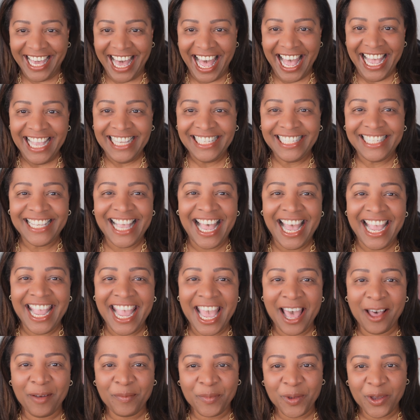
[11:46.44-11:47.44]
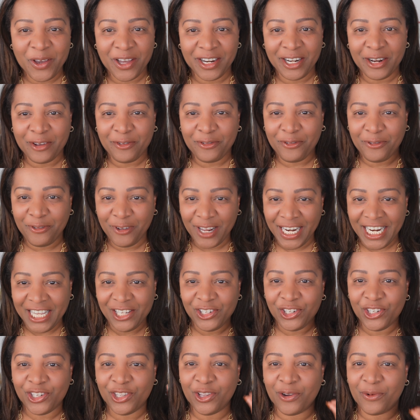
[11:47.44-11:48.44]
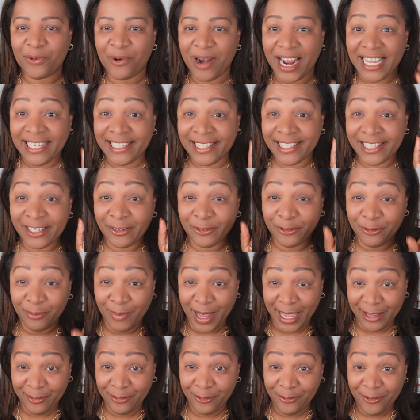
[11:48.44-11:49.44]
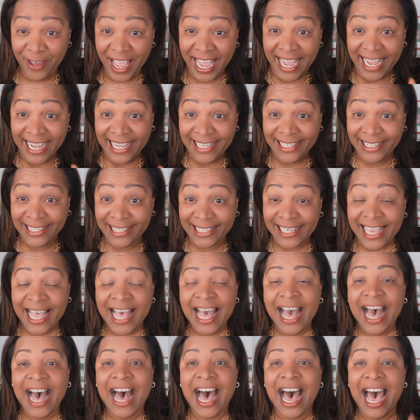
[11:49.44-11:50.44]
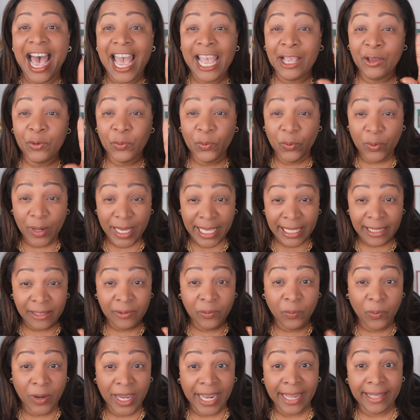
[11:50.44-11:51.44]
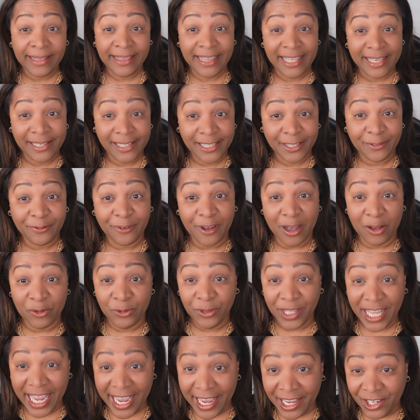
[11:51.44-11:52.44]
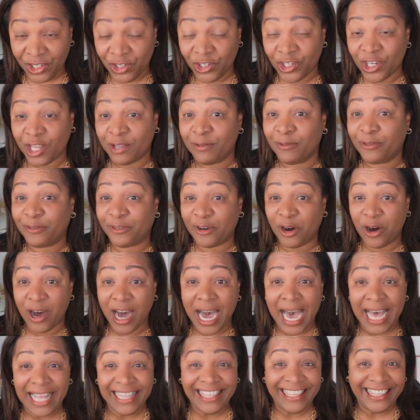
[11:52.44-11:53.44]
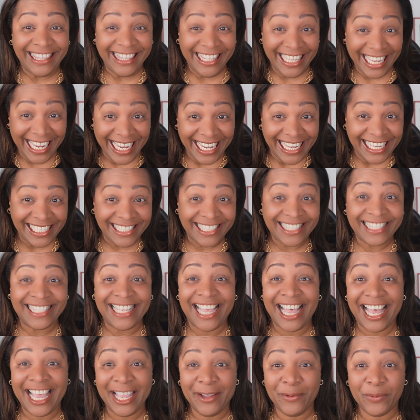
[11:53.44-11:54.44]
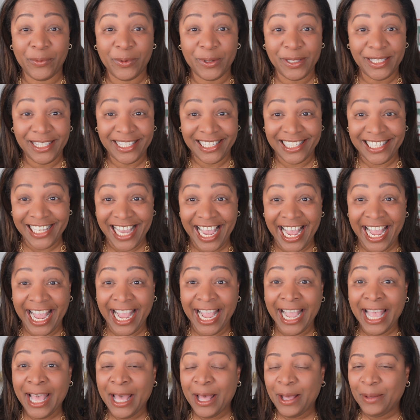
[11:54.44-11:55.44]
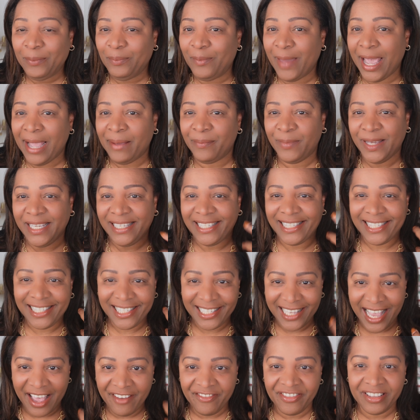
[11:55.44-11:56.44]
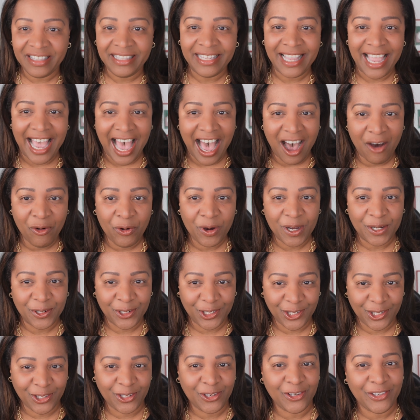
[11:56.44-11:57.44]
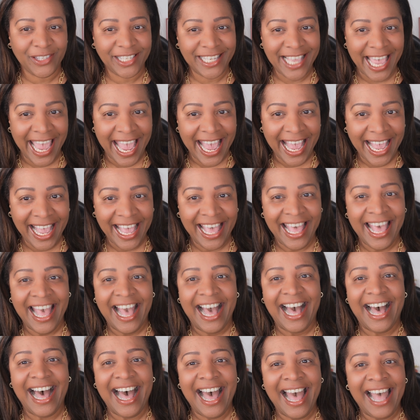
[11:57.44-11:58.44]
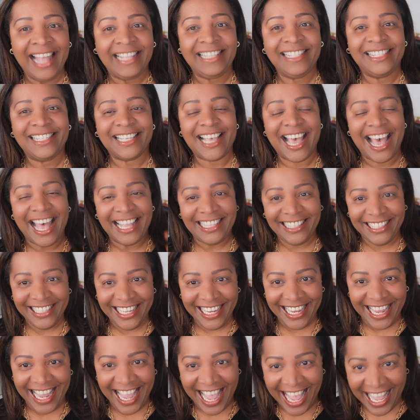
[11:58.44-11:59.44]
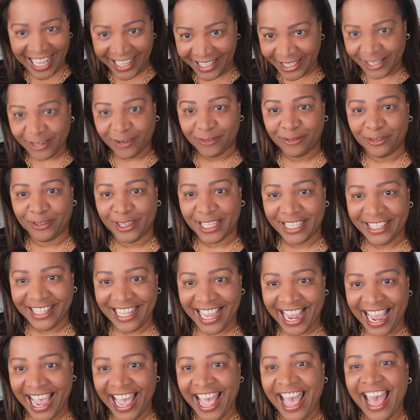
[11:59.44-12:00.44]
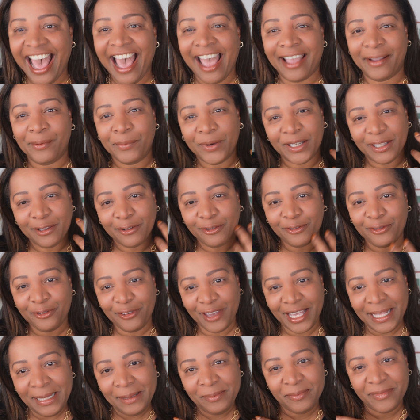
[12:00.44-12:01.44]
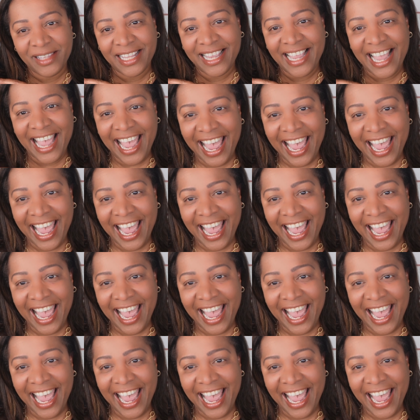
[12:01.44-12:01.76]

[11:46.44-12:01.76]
Guys, I am gonna finish the rest of my face. I will wear this foundation for at least, I would say, maybe seven hours today. And at the end of the day, I will film the